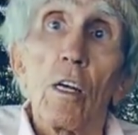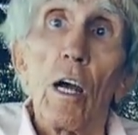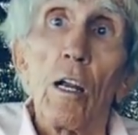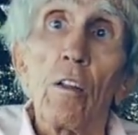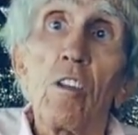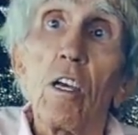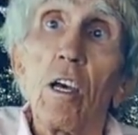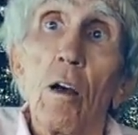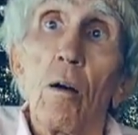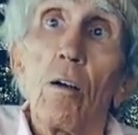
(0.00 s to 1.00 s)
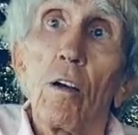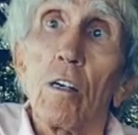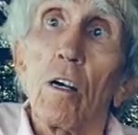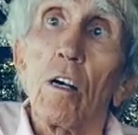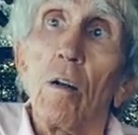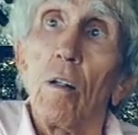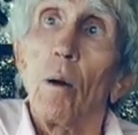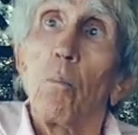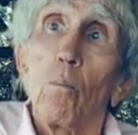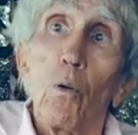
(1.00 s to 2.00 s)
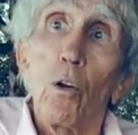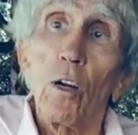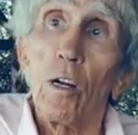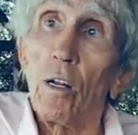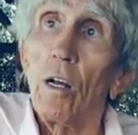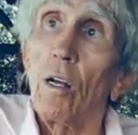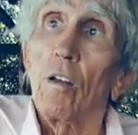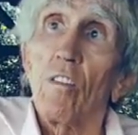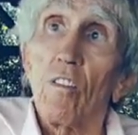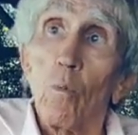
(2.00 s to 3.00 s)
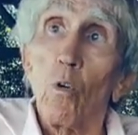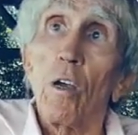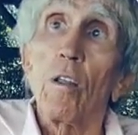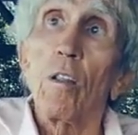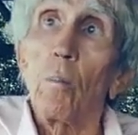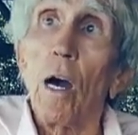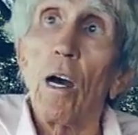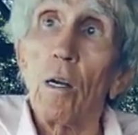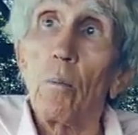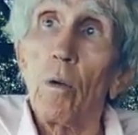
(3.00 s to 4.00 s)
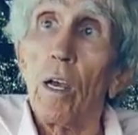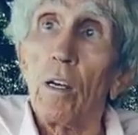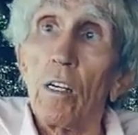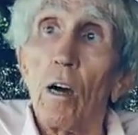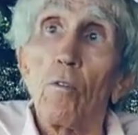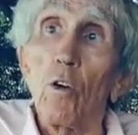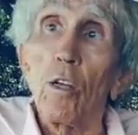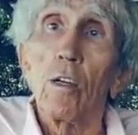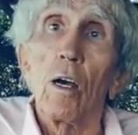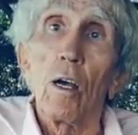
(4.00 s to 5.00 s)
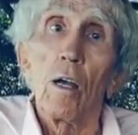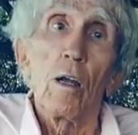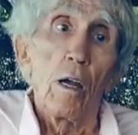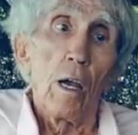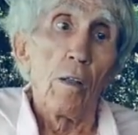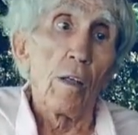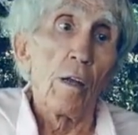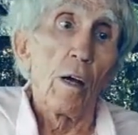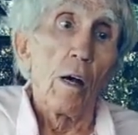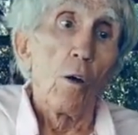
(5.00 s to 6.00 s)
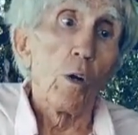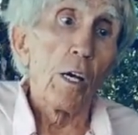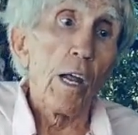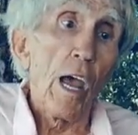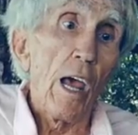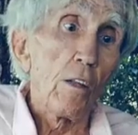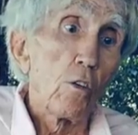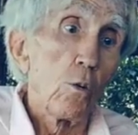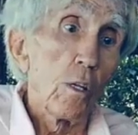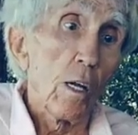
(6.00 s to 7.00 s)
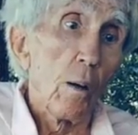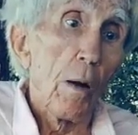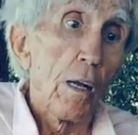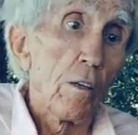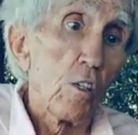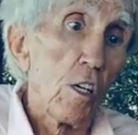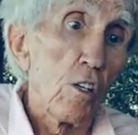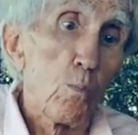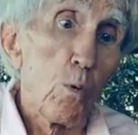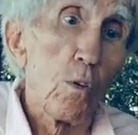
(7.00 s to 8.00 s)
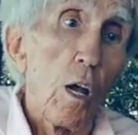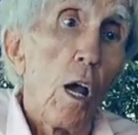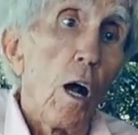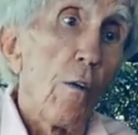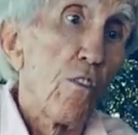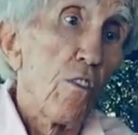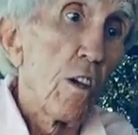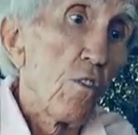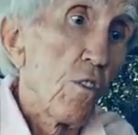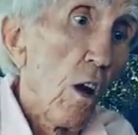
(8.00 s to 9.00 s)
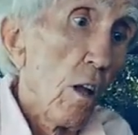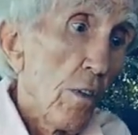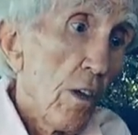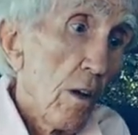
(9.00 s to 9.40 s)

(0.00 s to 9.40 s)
Kind of dig it, put it in somewhere in the bottom and cover it. And then we're going to add to it about a teaspoon of sea salt.